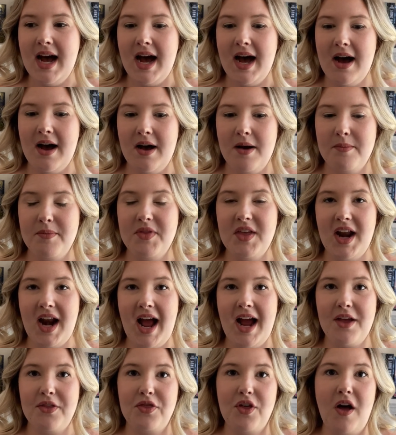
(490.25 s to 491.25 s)
um, that
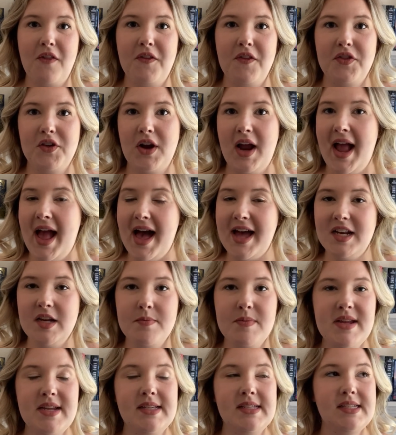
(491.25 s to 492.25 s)
I thought that there had to
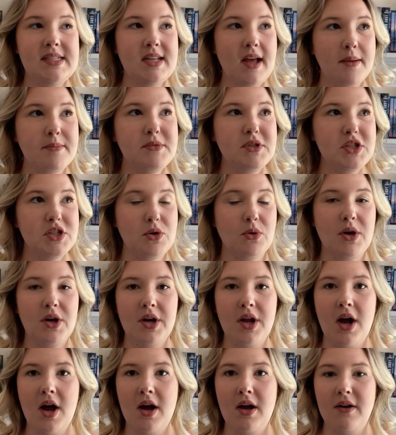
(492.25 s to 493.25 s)
be some
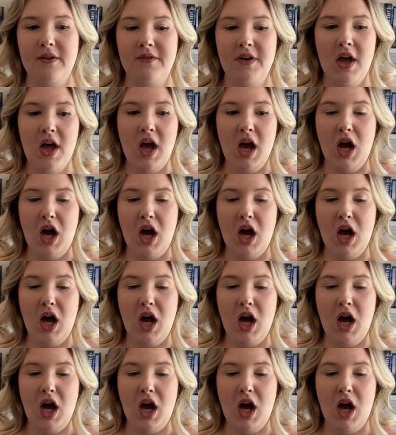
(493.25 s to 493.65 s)
sort of